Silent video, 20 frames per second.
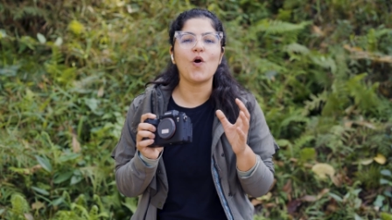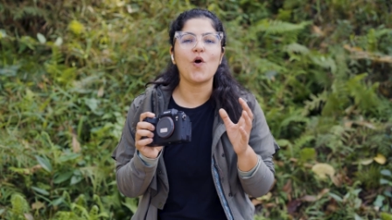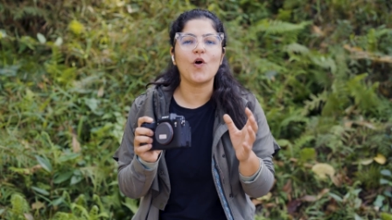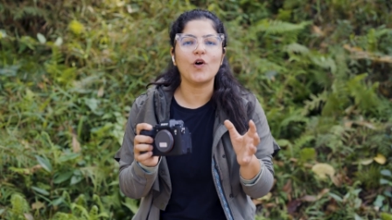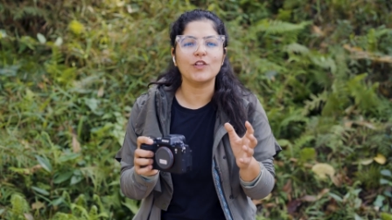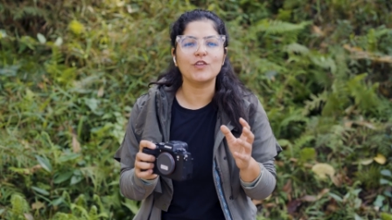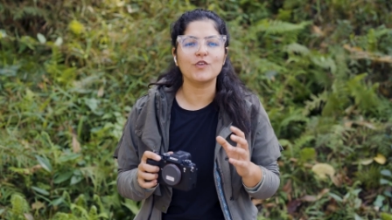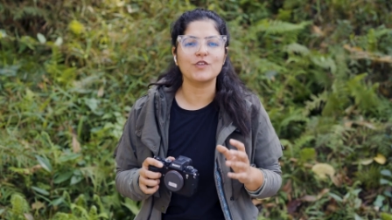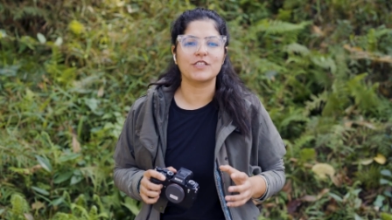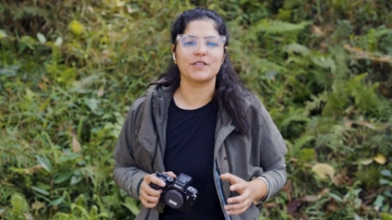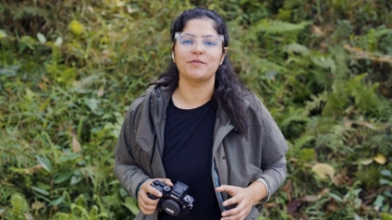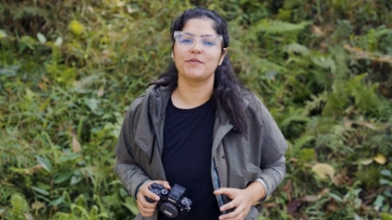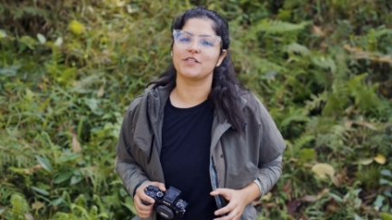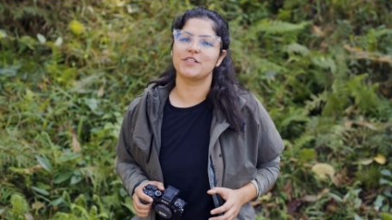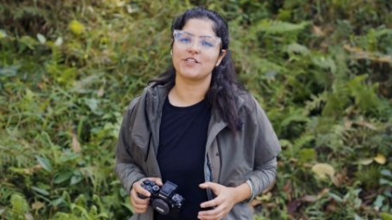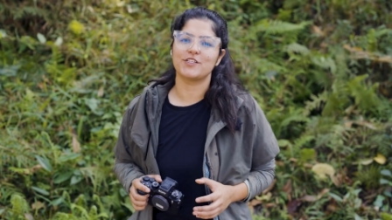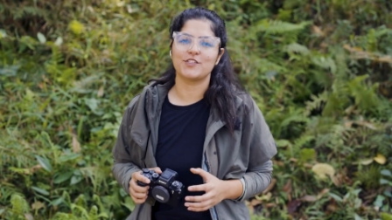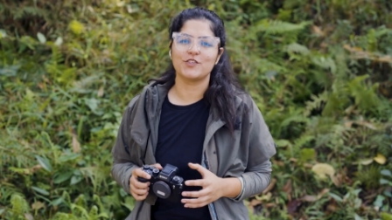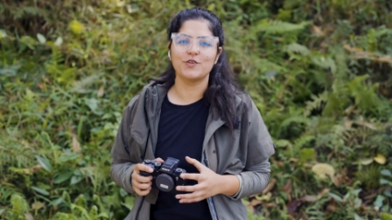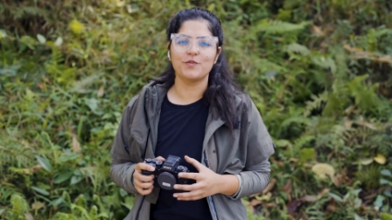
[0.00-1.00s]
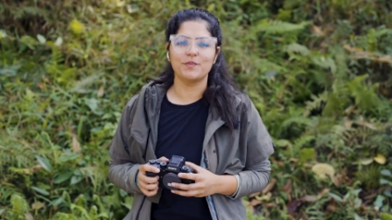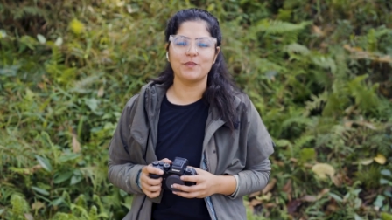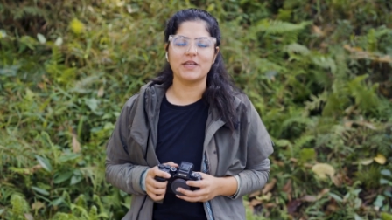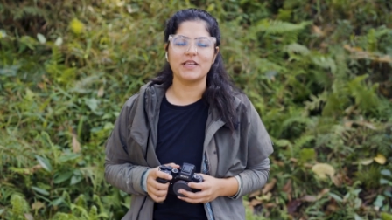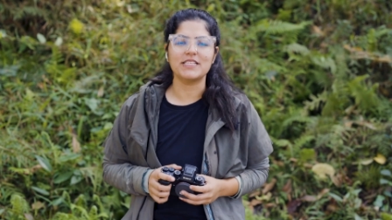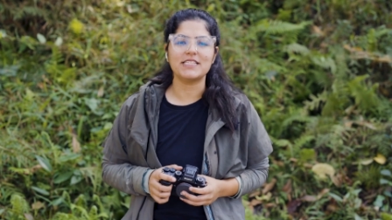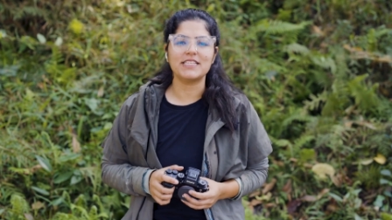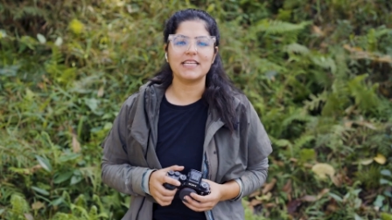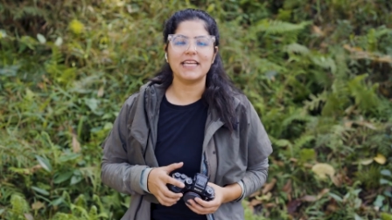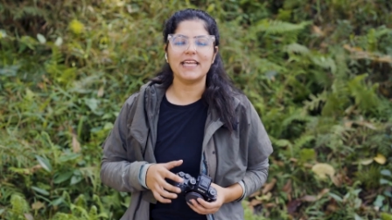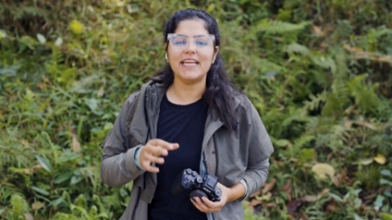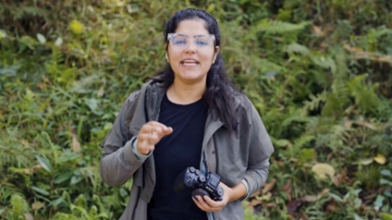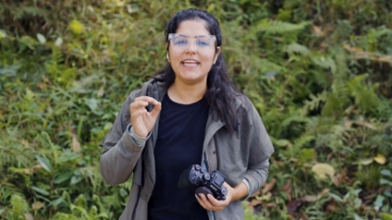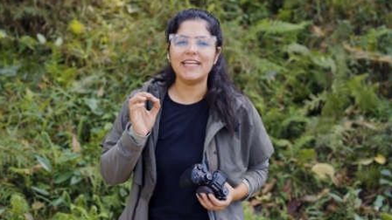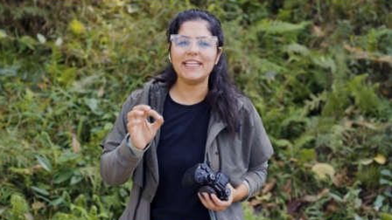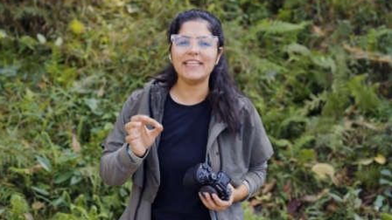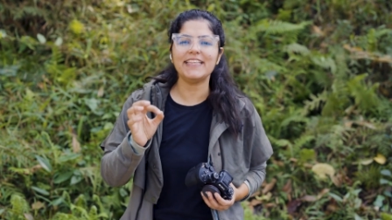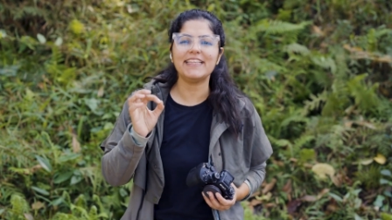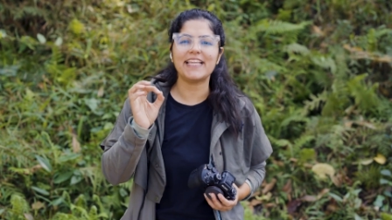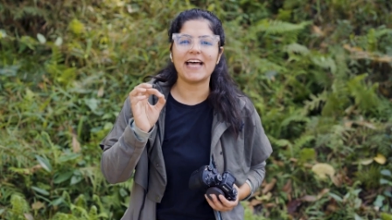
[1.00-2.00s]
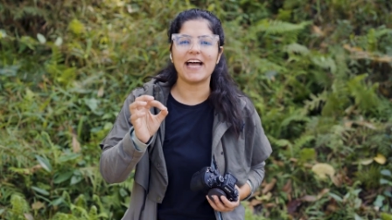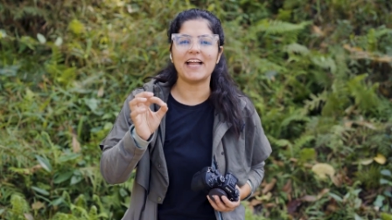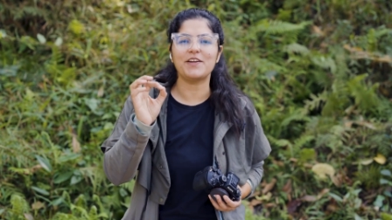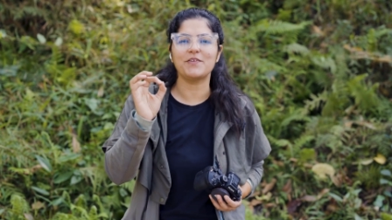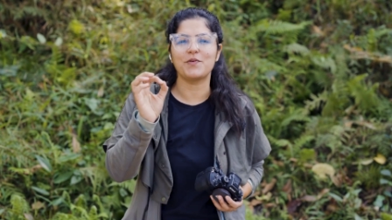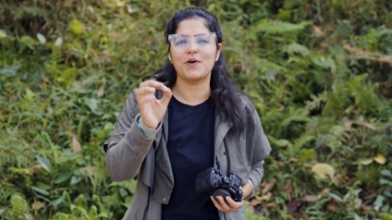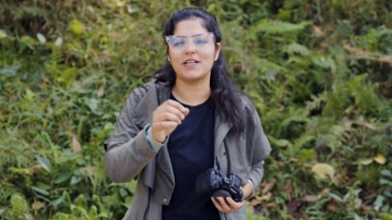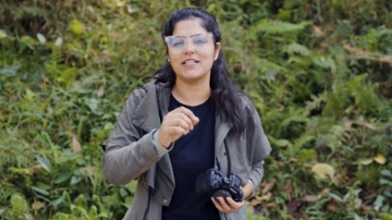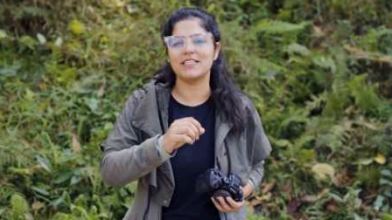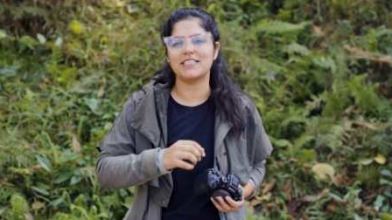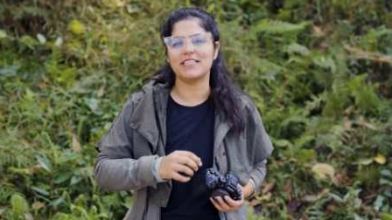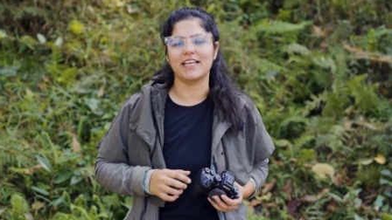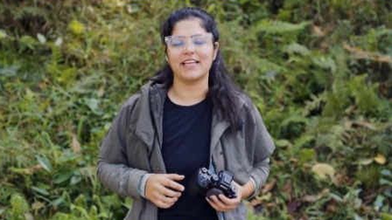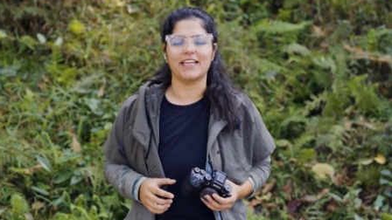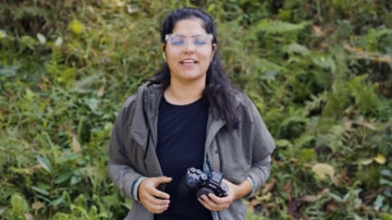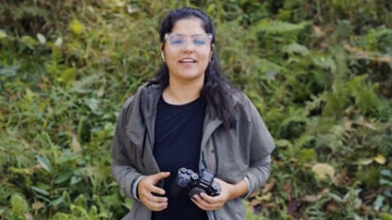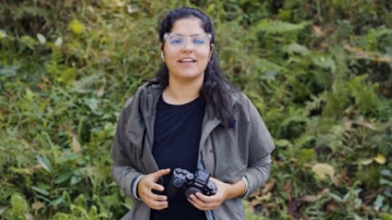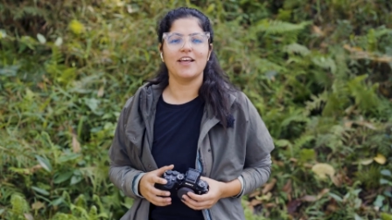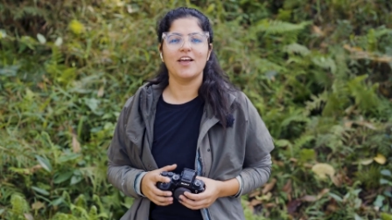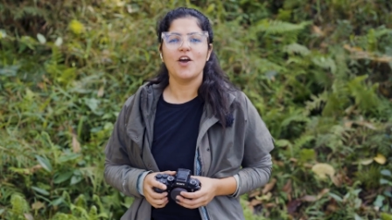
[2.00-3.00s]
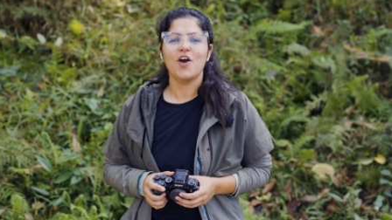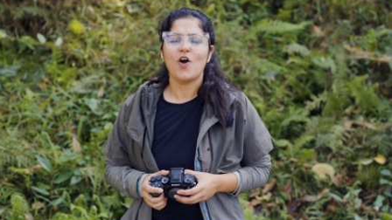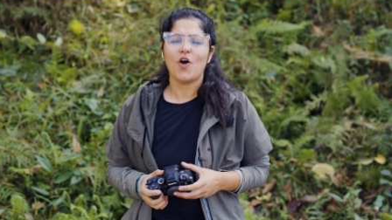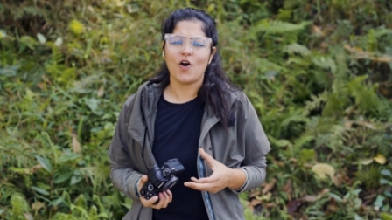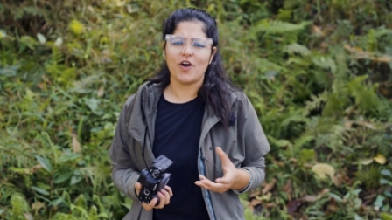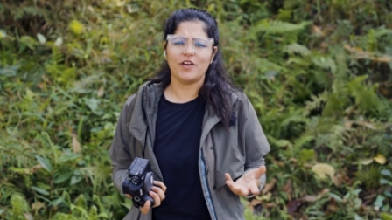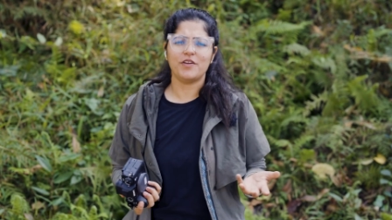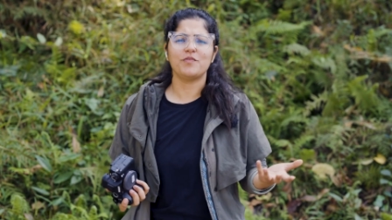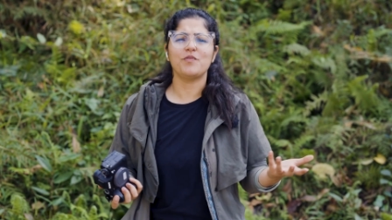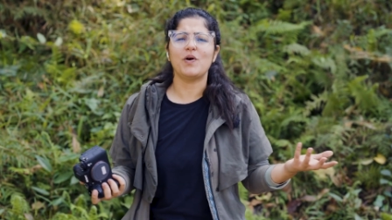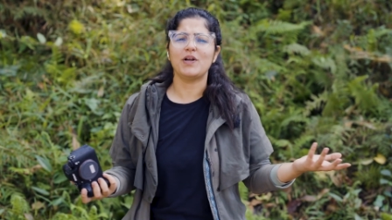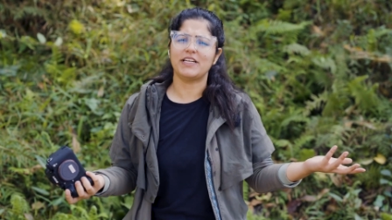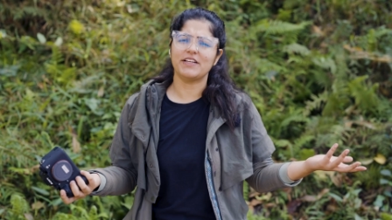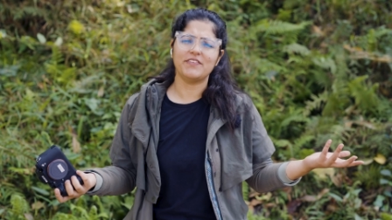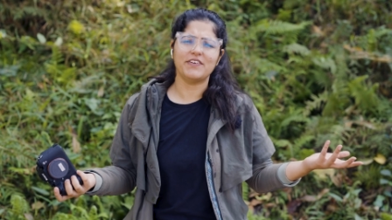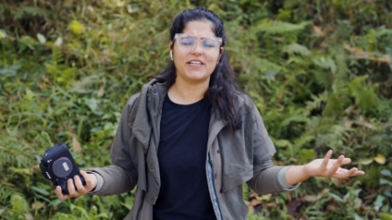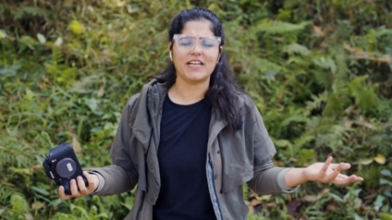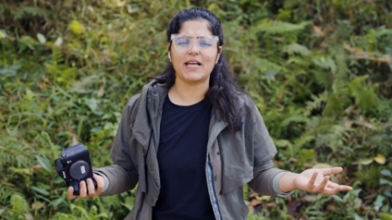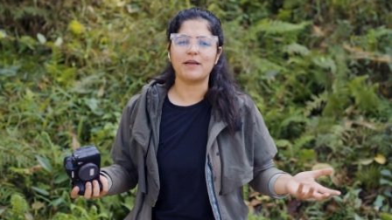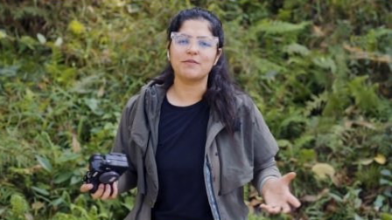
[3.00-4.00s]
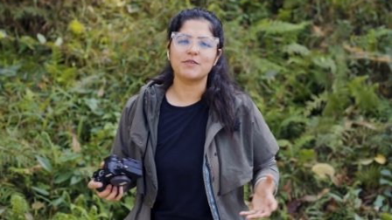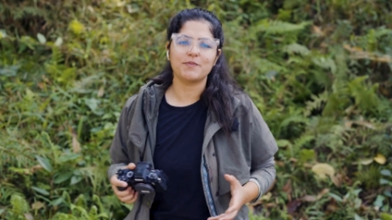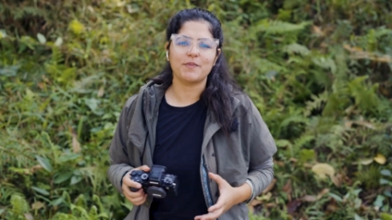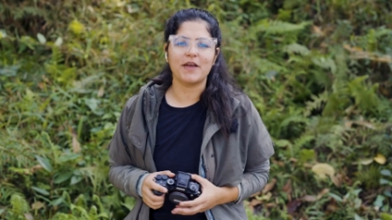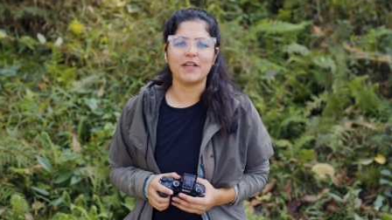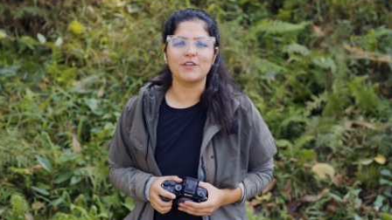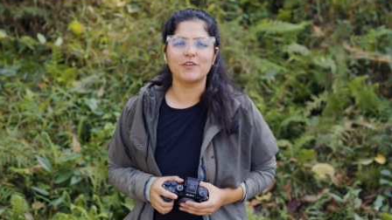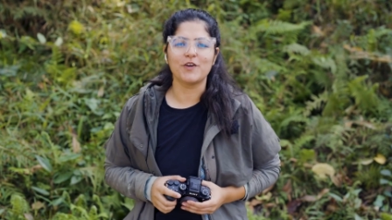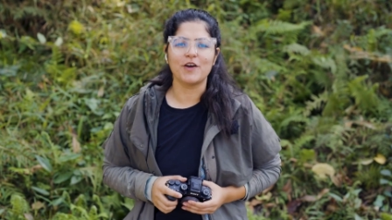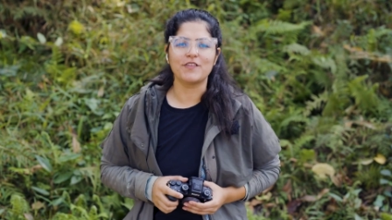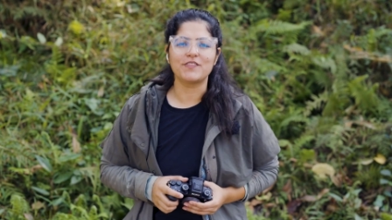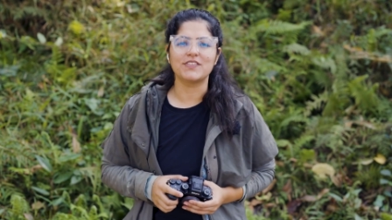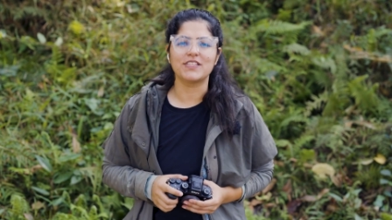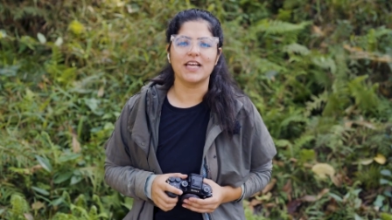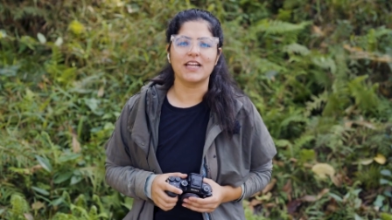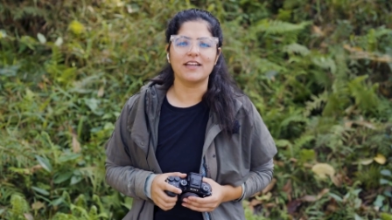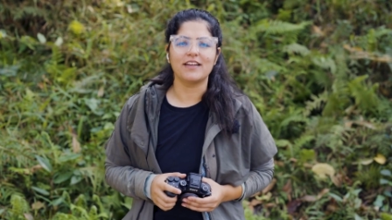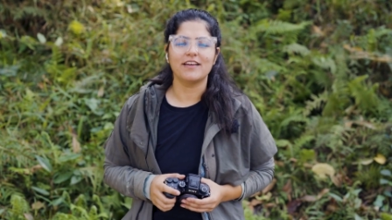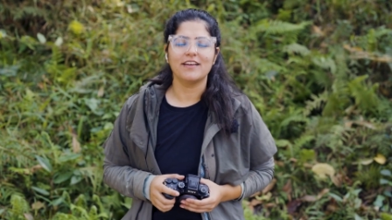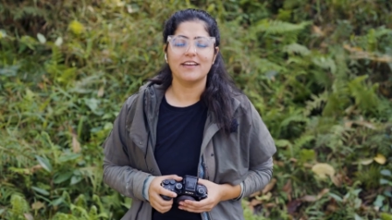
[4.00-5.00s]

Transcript: all those images you missed in that 1 second or whatever time span you have set.